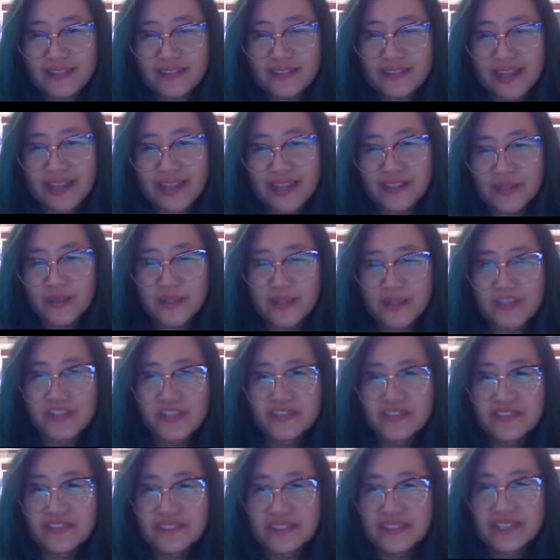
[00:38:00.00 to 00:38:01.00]
and
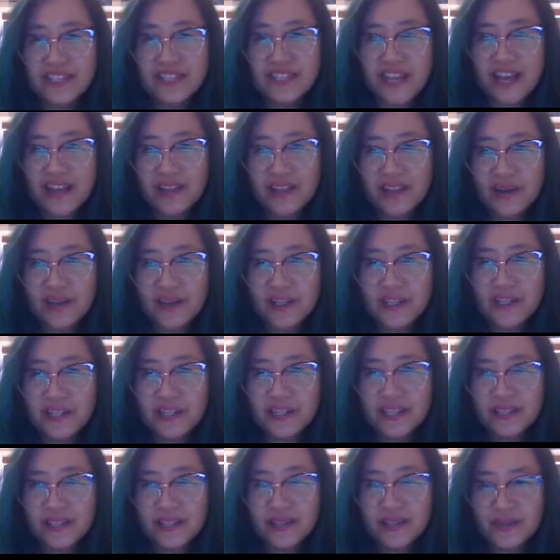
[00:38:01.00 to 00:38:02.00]
questions in the chat log.
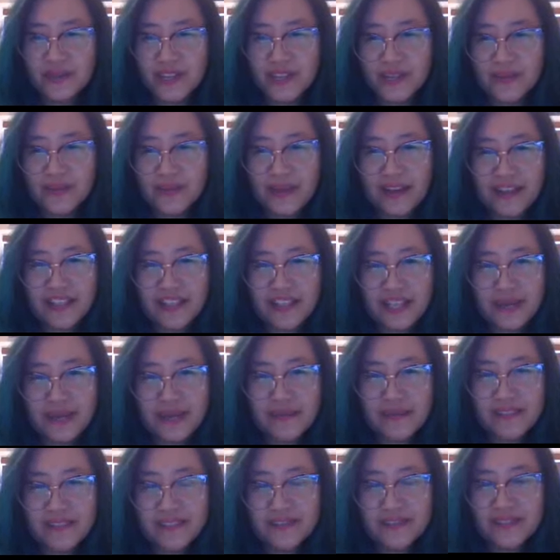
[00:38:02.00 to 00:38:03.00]
You've heard about
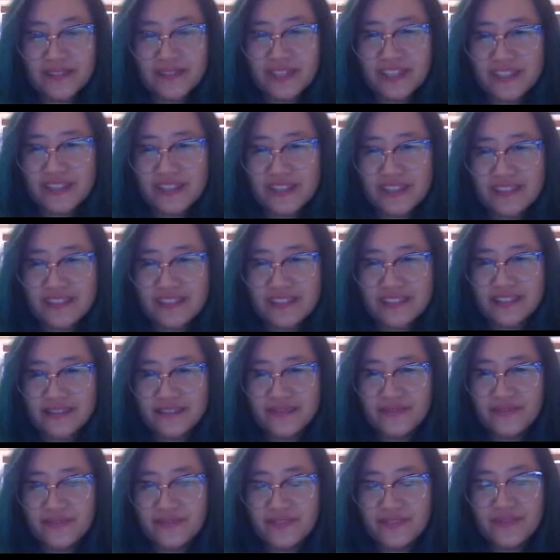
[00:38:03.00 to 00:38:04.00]
James's adventures. He's
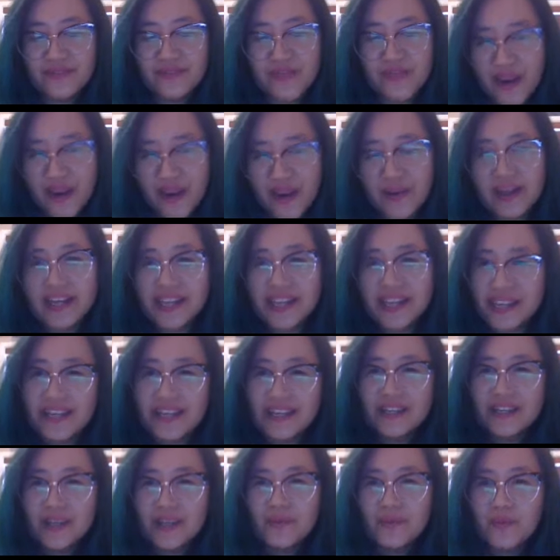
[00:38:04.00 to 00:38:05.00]
a very
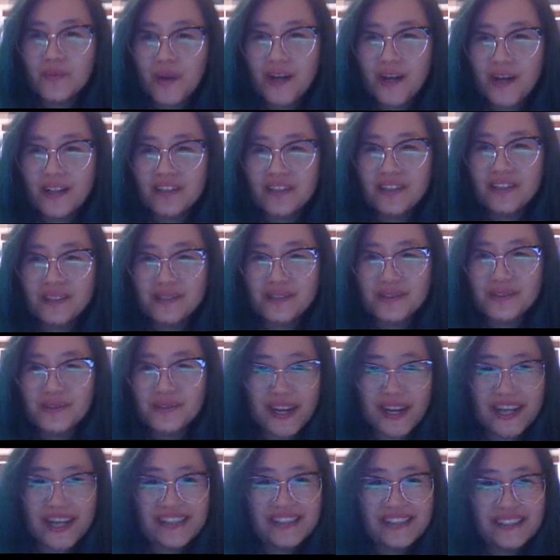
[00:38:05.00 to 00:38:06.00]

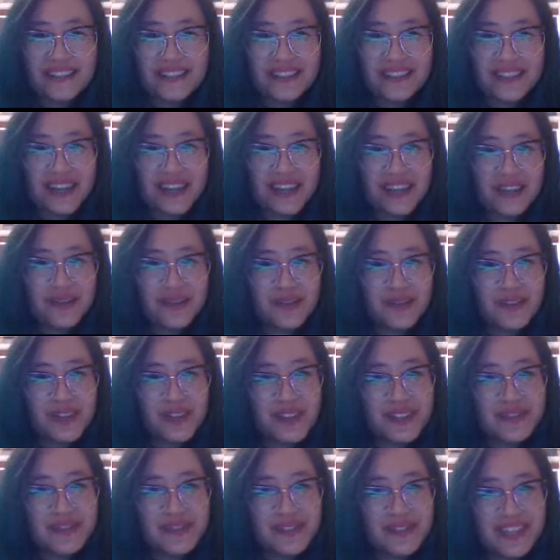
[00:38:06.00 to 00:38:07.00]
well-read young
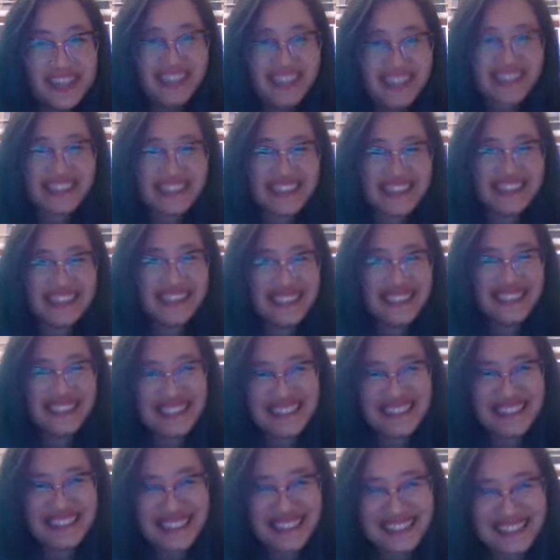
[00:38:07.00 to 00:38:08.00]
philosopher.
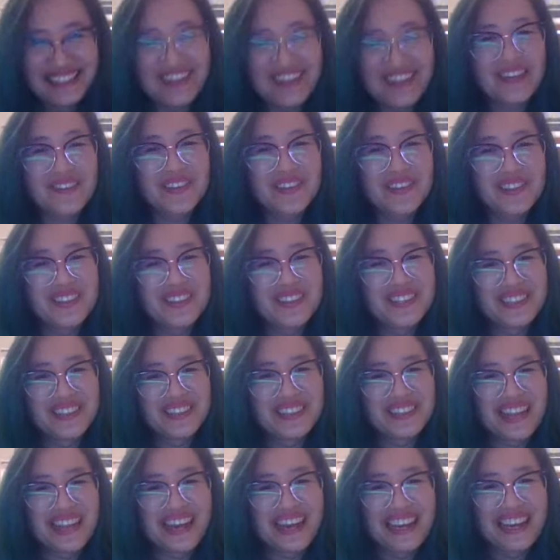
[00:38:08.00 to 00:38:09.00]
I'll keep calling you that.